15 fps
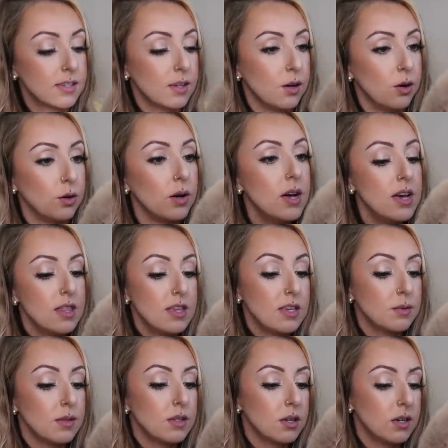So
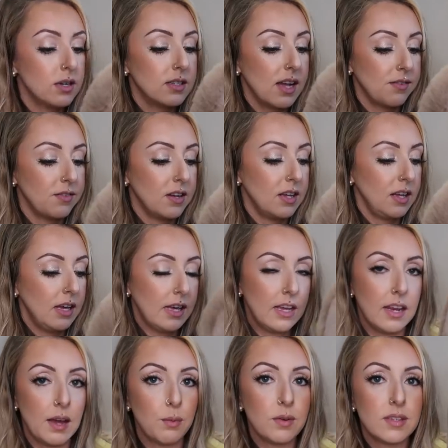these ones are a definite
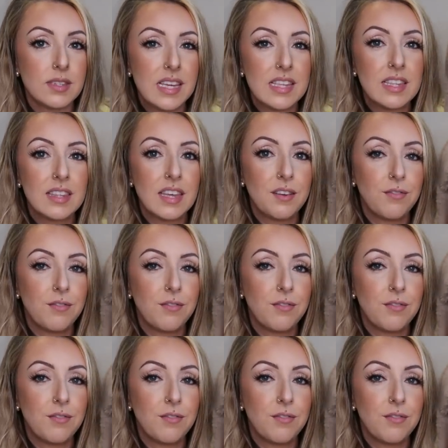hit. I would say that